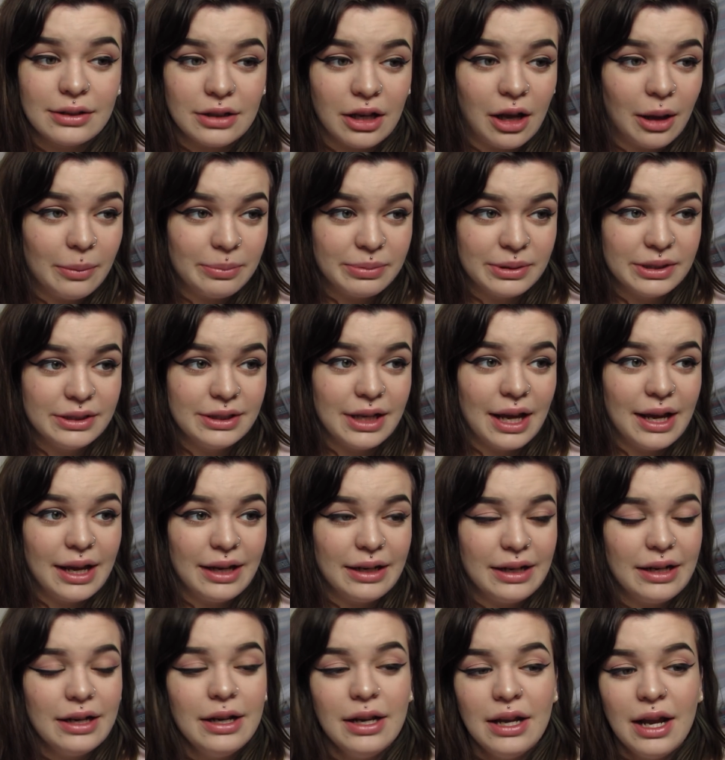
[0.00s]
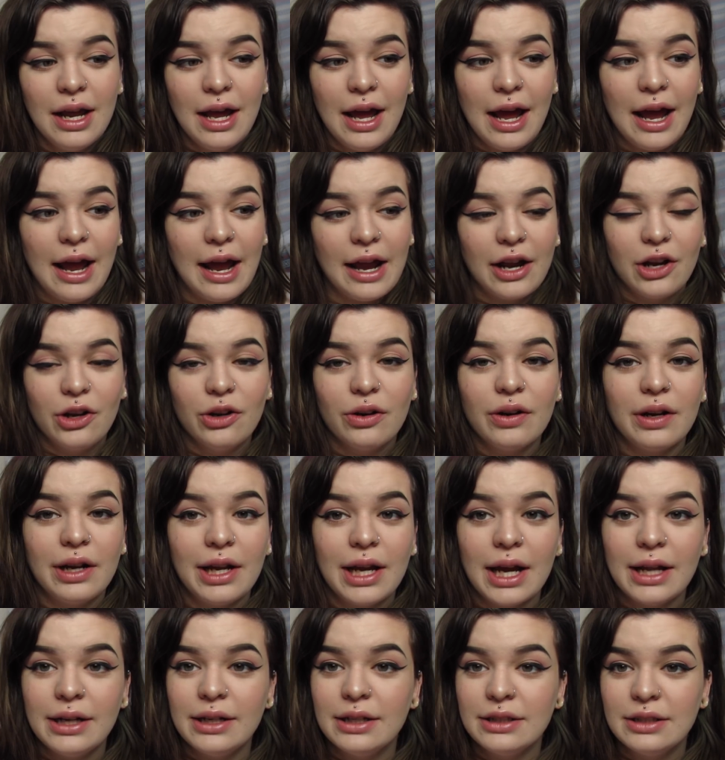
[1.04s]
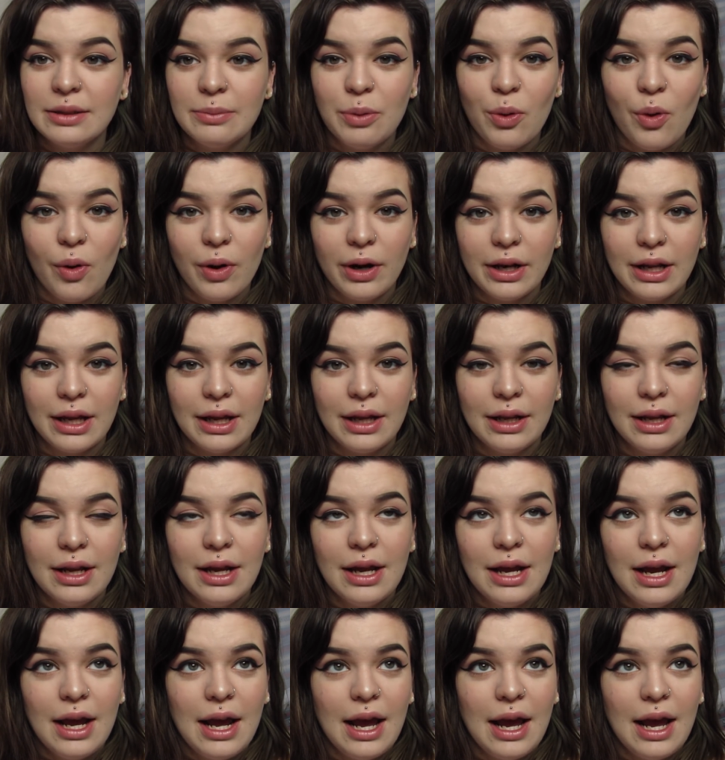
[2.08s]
upset, angry, and disappointed,